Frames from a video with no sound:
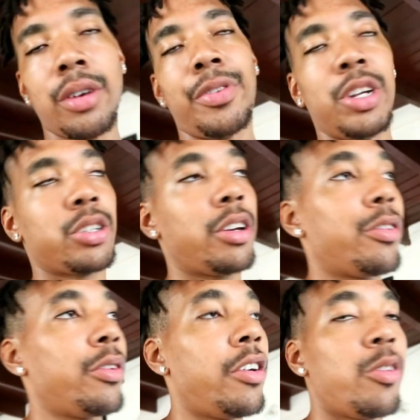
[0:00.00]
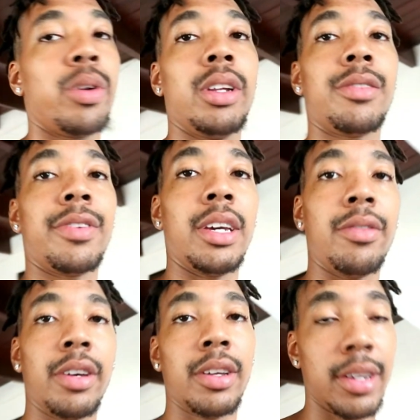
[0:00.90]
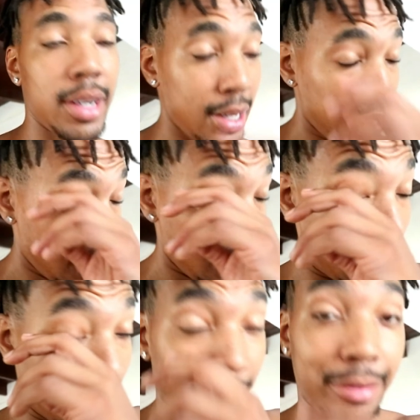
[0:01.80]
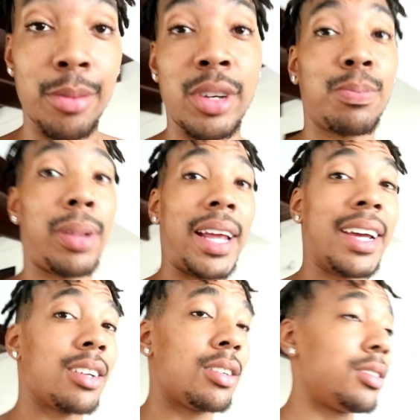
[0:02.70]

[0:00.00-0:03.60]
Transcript: finish it off with everybody's favorite, the infamous plank.